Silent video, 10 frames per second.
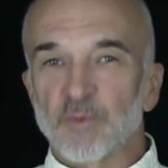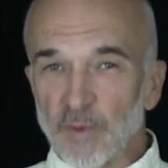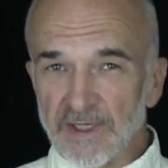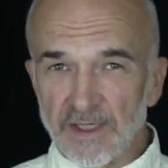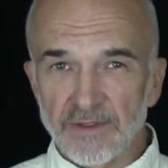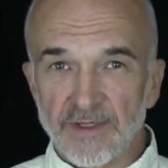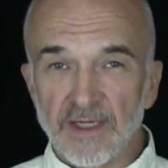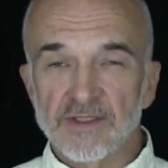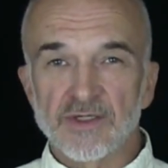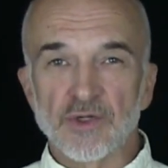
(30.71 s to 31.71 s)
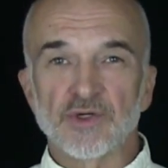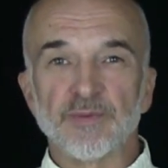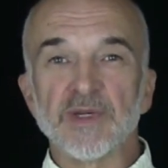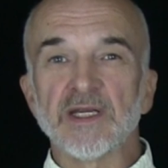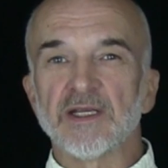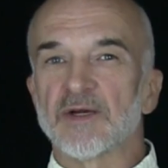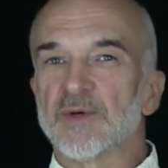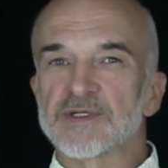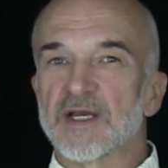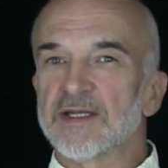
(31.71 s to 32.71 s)
when internet social media
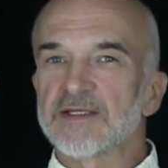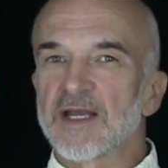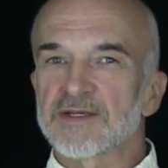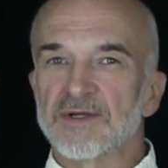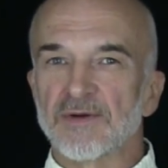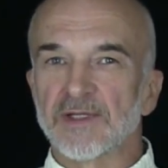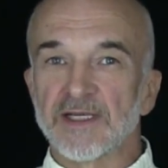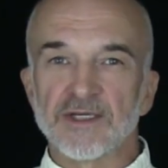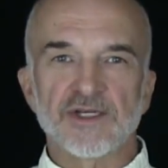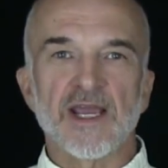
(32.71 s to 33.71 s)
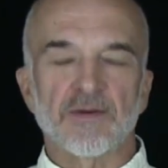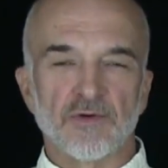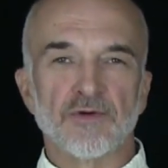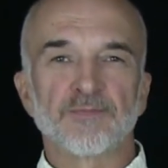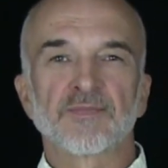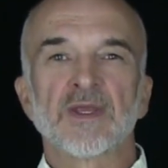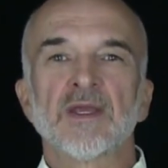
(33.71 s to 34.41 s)
was a text-only chat room,